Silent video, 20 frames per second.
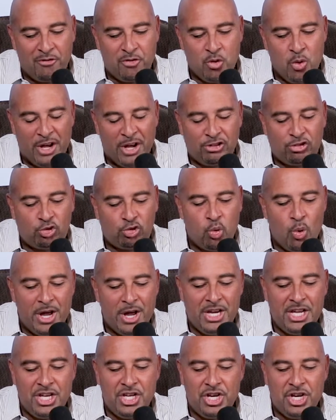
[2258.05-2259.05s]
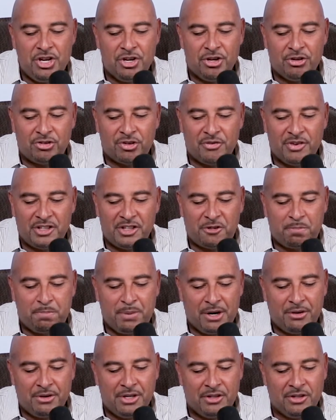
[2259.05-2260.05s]
who has 20 years of
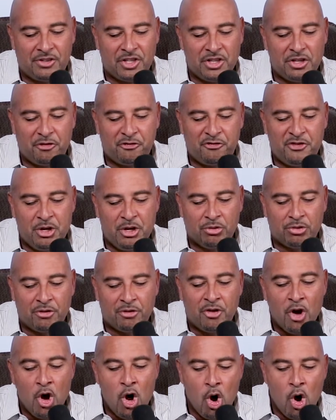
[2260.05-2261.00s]
experience in the field of